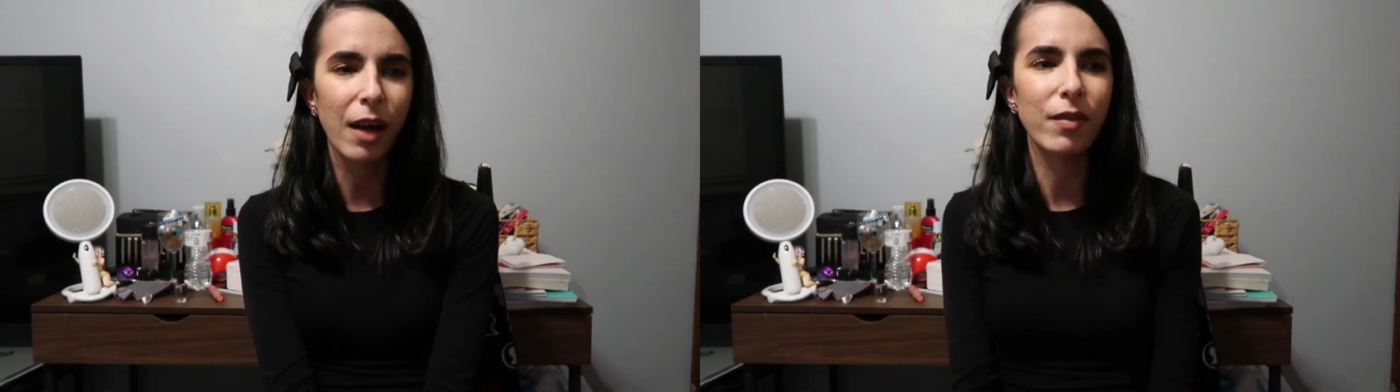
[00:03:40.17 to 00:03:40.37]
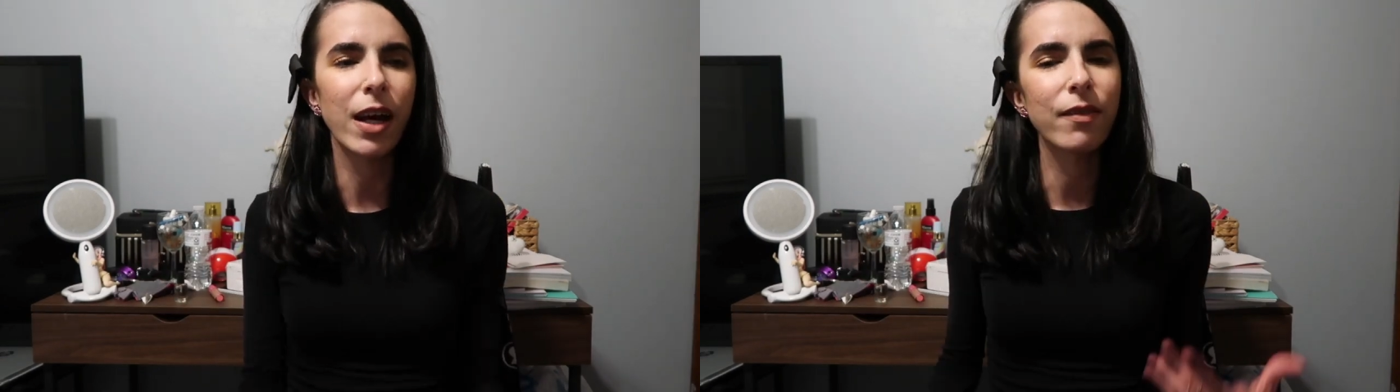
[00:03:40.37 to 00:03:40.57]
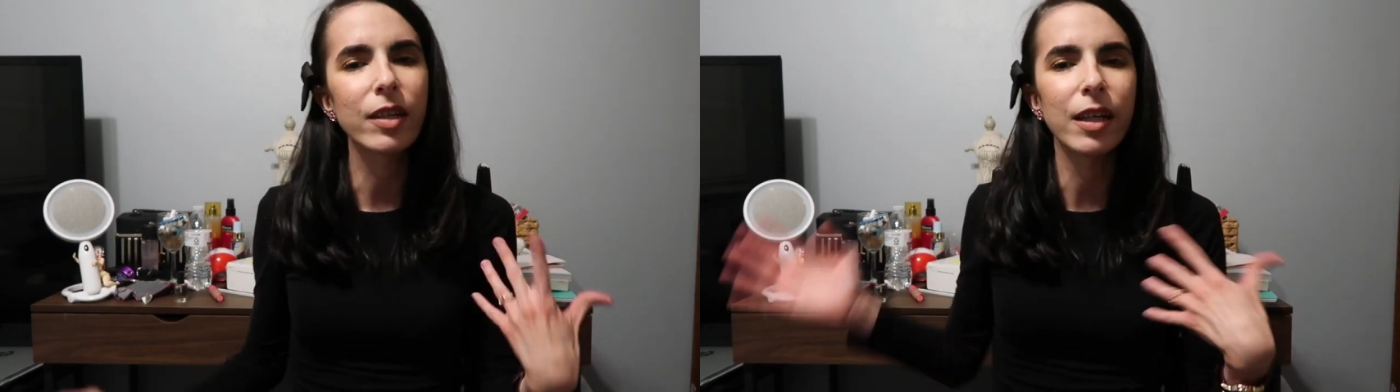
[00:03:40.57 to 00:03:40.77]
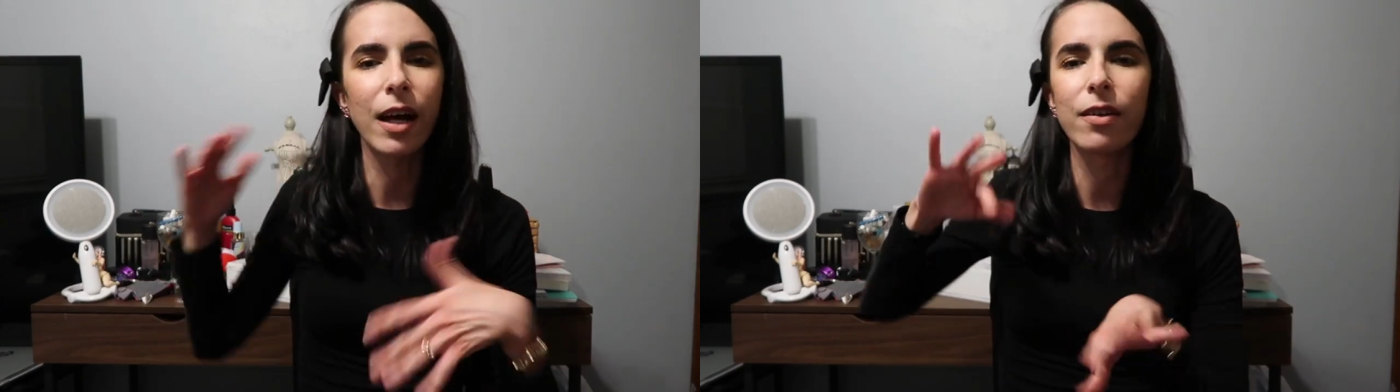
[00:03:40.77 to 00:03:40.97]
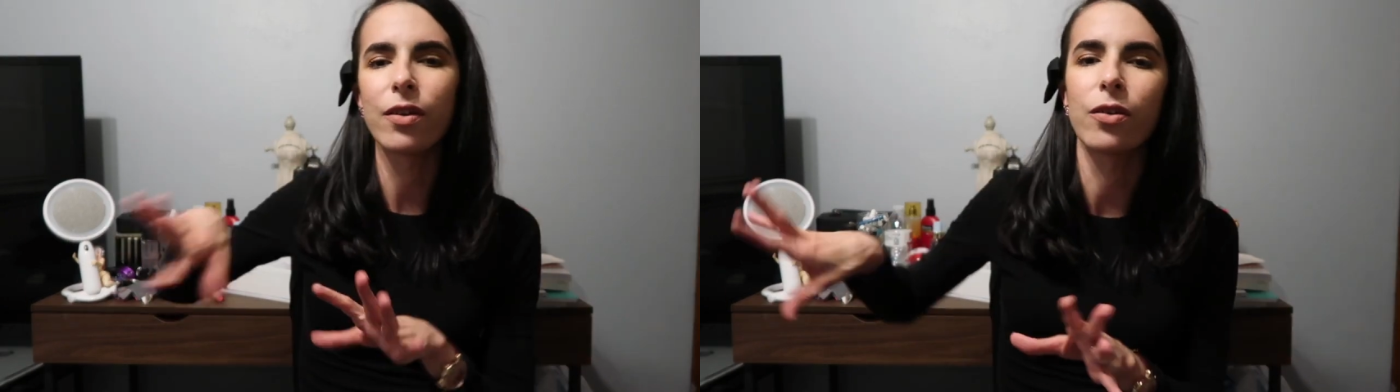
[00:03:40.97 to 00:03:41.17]
I've kind of gotten
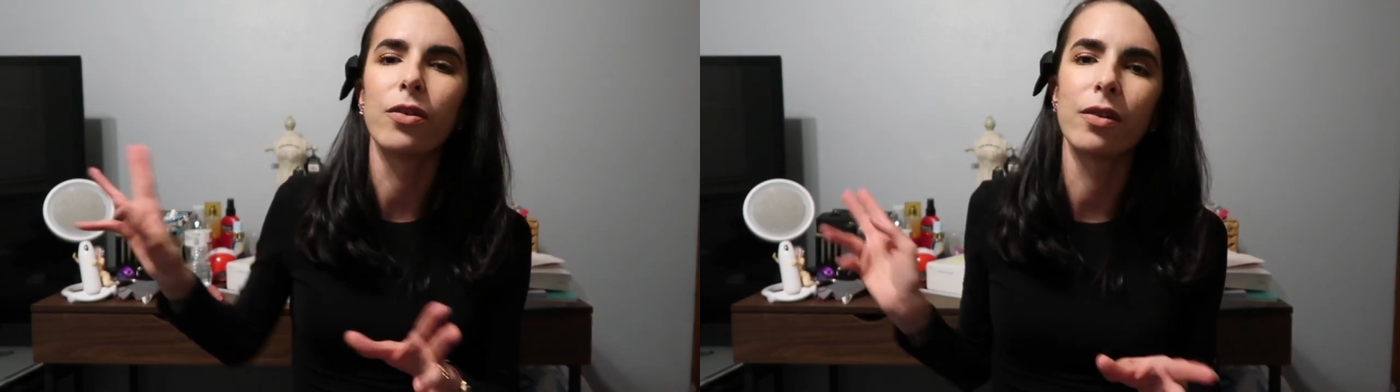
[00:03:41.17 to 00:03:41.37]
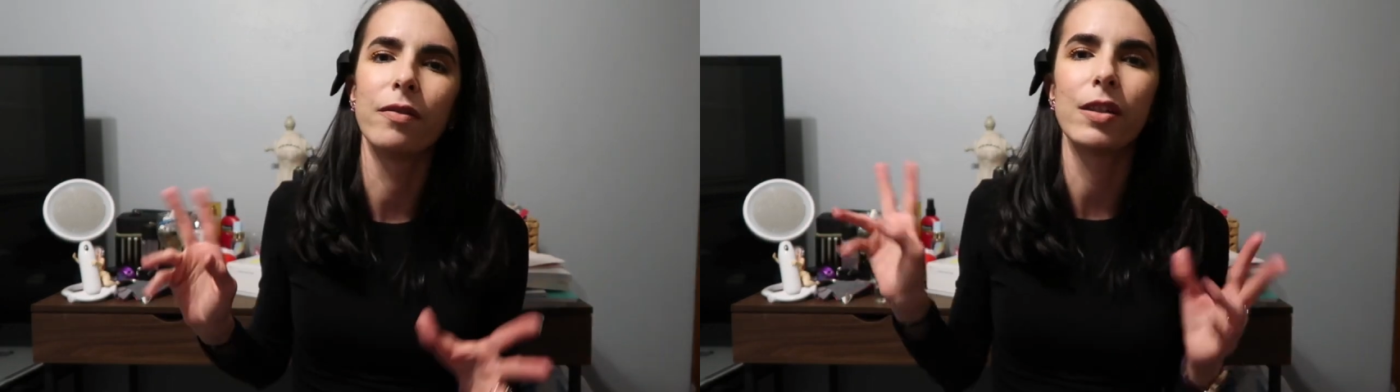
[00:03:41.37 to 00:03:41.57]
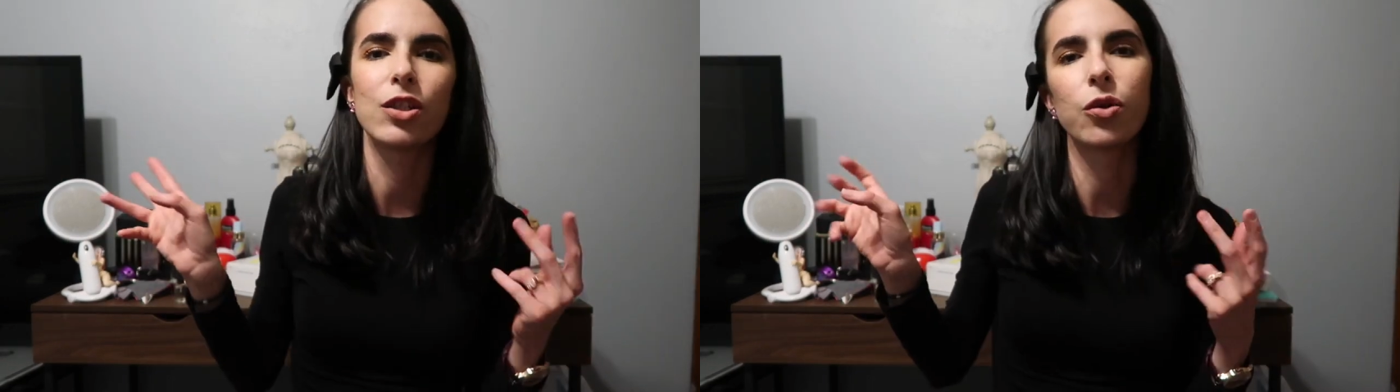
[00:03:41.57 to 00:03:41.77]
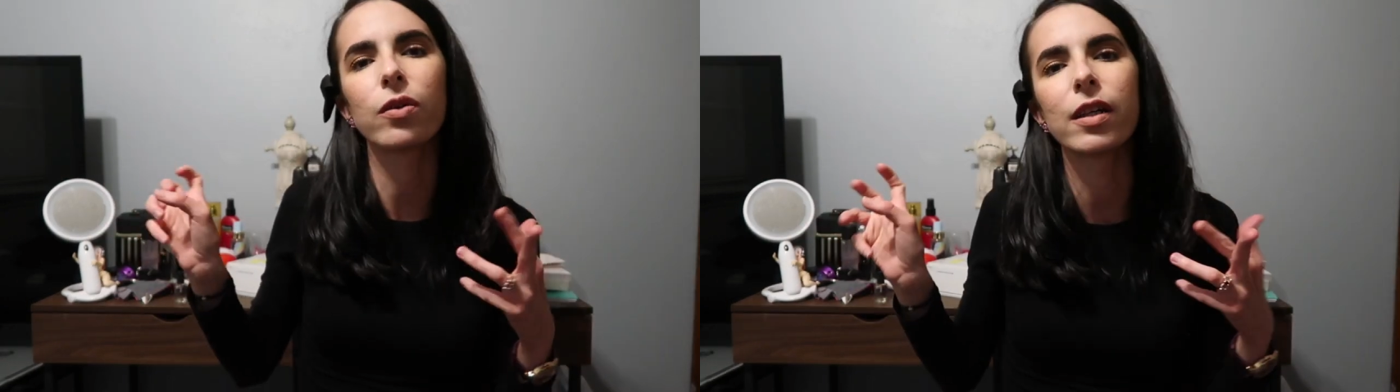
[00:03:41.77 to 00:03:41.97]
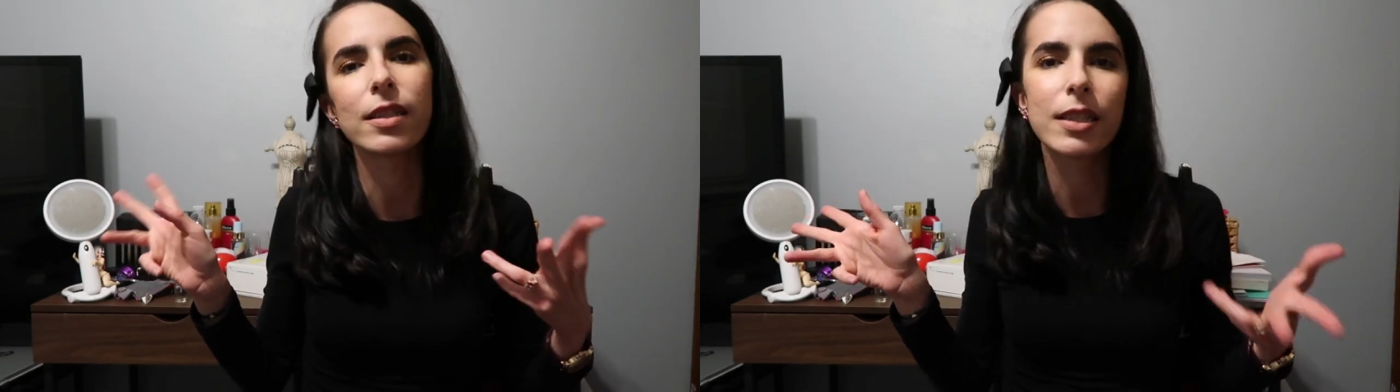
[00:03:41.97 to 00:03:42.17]
out of the whole
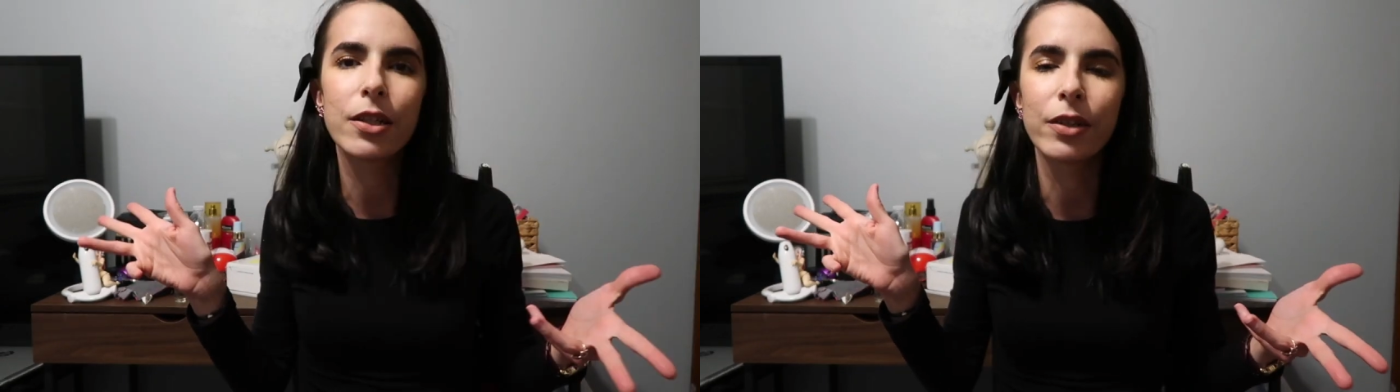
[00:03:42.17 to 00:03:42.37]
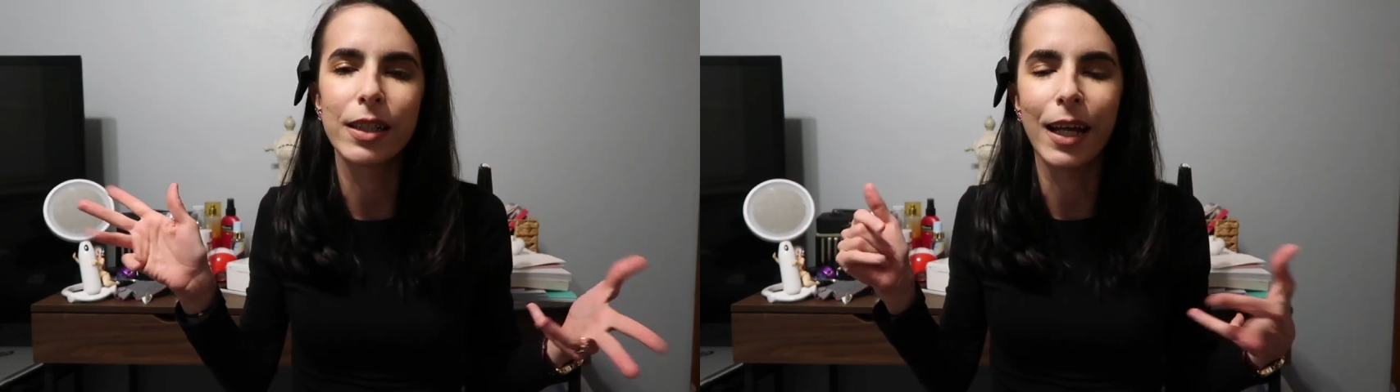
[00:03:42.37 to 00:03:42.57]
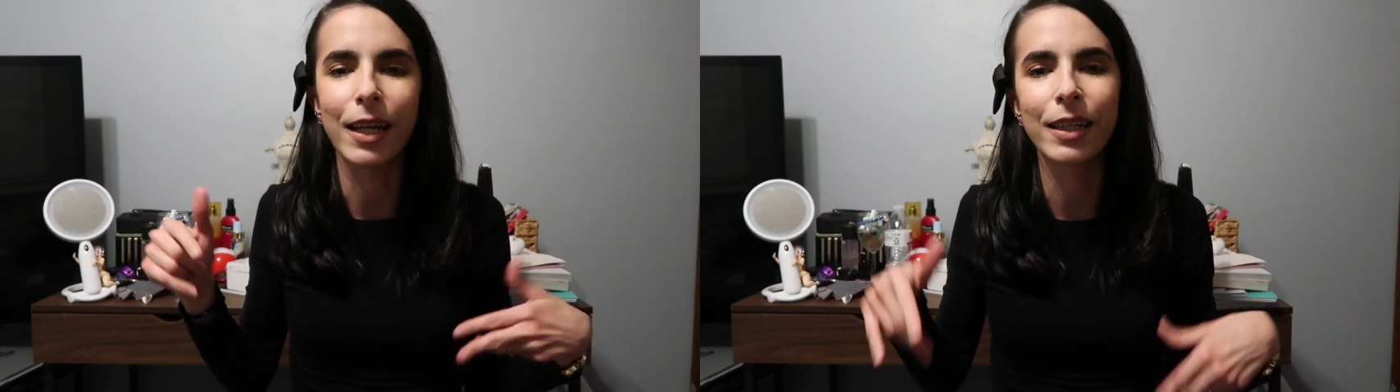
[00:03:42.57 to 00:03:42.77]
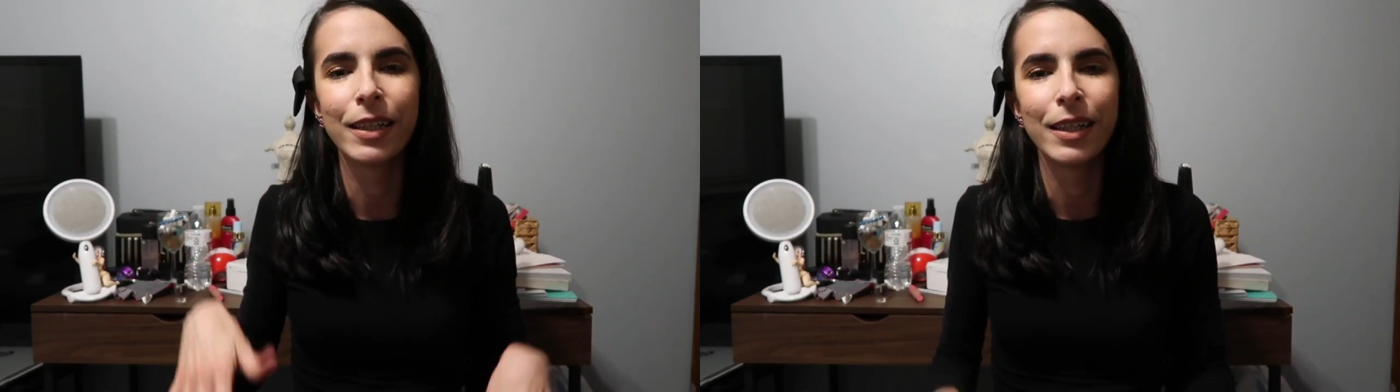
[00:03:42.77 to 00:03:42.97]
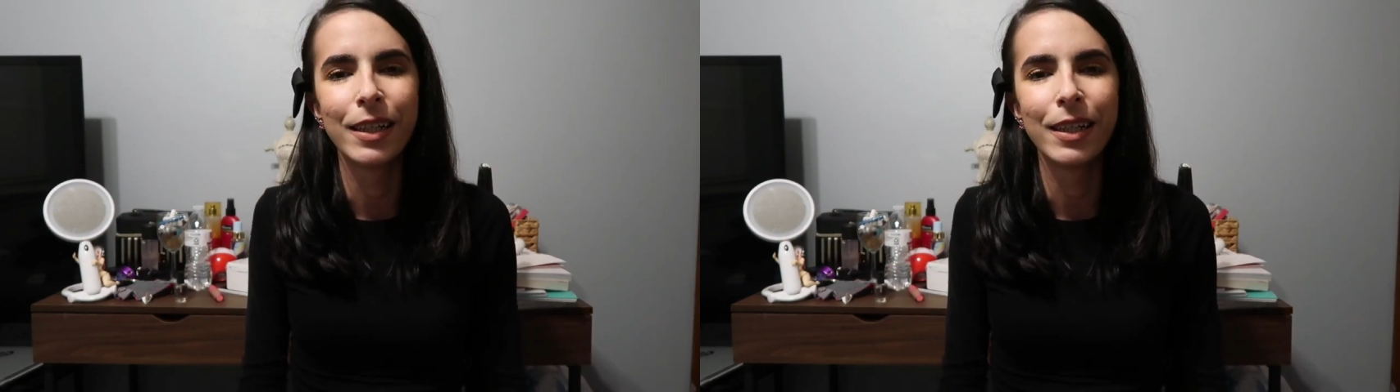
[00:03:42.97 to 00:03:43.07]
Victoria's Secret like